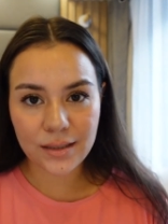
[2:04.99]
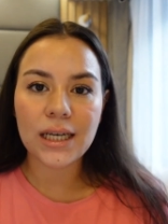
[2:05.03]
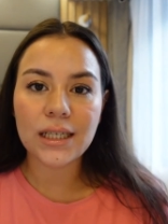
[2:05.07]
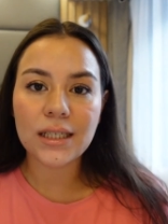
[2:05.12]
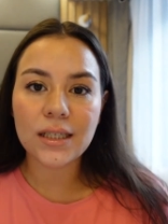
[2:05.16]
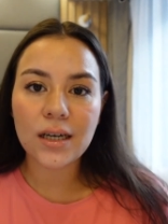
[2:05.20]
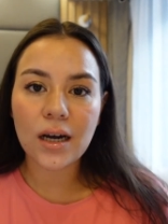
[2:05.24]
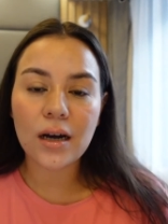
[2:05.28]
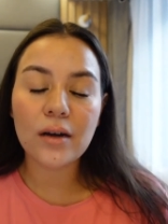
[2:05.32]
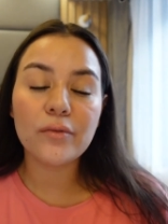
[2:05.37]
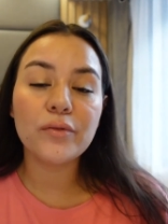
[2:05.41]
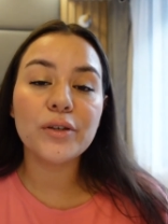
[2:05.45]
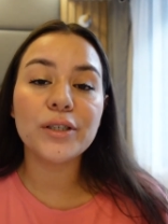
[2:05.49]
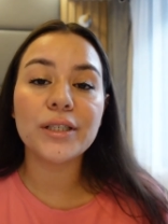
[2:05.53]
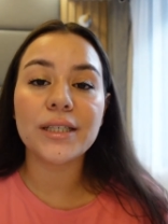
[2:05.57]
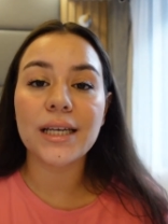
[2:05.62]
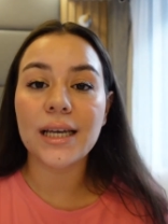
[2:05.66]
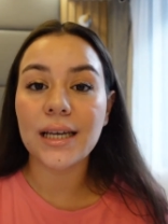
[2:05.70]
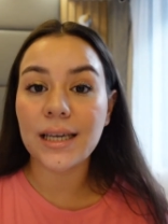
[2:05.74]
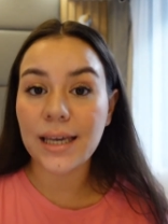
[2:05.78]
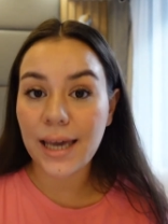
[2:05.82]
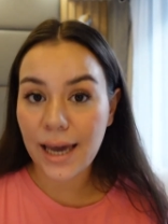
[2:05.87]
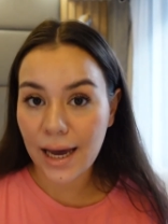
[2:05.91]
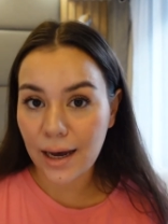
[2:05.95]
It covers
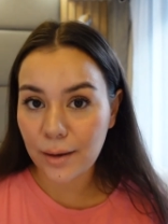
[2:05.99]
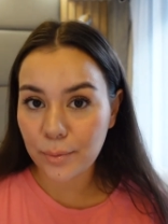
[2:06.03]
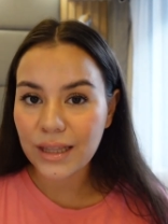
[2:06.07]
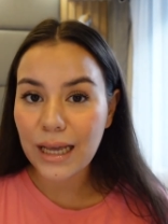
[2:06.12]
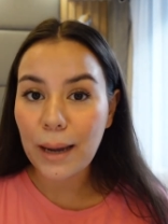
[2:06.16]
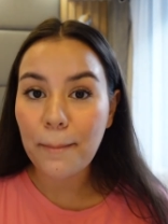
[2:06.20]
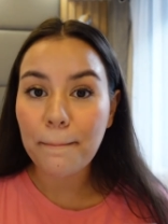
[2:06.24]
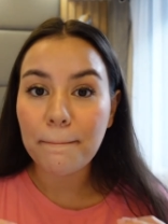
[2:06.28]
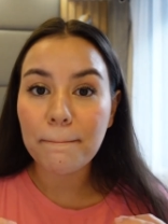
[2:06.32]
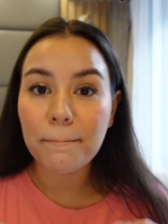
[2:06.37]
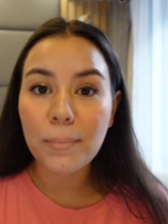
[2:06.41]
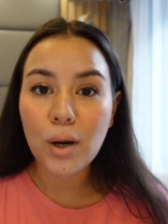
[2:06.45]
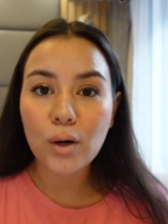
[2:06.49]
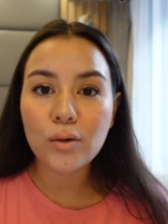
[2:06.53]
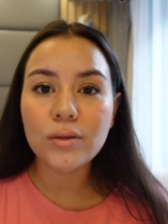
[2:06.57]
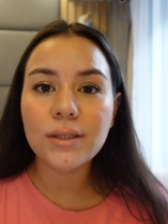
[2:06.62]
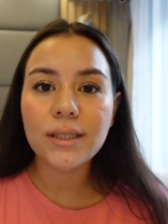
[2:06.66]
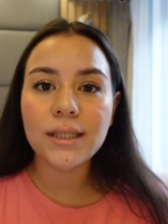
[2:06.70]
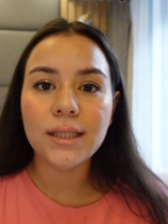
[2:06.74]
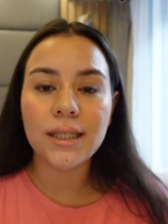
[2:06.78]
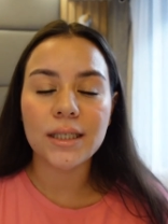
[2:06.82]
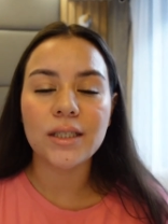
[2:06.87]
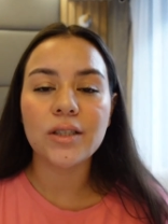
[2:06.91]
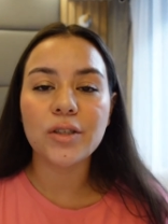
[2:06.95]
a gap that
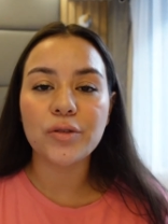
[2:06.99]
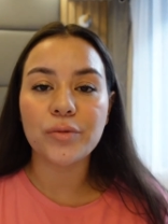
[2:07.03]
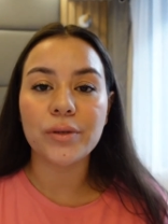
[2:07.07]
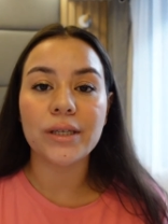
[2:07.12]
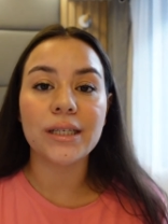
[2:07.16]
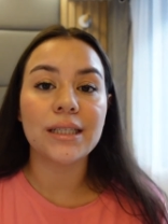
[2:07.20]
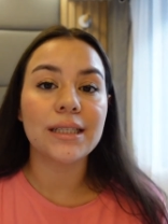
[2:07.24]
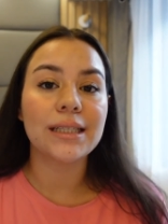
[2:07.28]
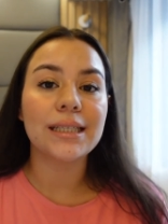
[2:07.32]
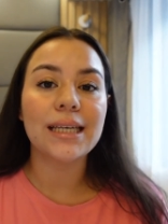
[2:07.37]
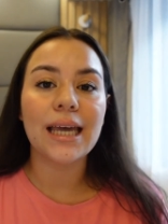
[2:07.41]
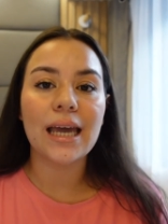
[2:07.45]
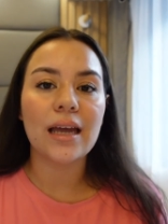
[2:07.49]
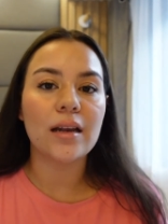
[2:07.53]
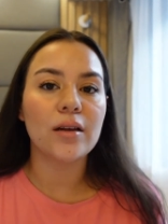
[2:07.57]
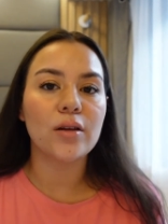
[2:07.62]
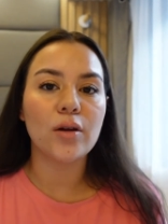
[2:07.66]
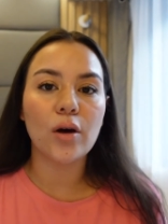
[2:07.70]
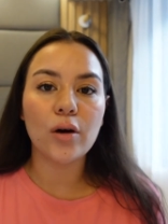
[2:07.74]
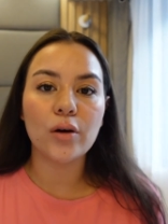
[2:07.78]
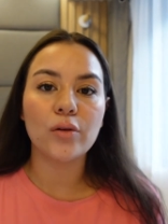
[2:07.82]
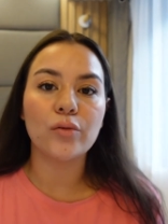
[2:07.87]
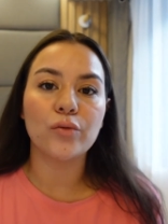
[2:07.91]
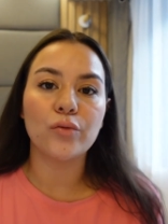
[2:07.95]
most sunscreens
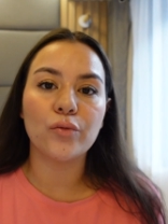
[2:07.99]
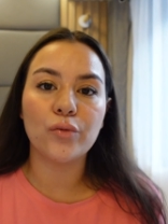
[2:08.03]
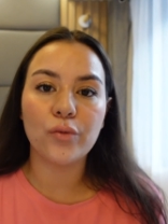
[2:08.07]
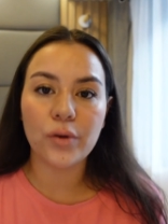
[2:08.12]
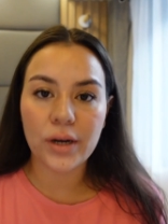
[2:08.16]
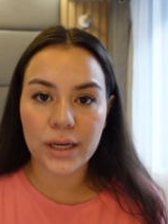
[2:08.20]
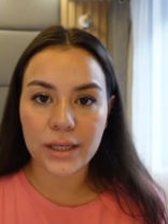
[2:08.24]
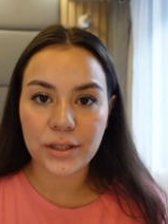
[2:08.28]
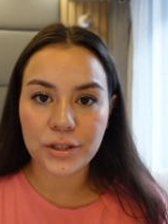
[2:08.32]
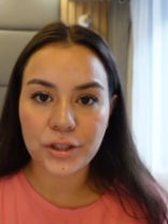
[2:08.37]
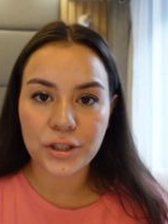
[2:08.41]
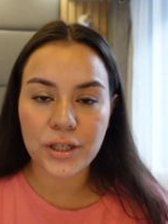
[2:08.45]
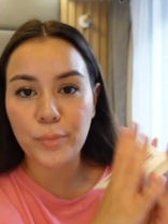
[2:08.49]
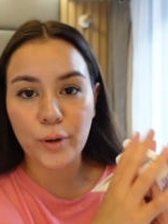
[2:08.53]
cannot reach.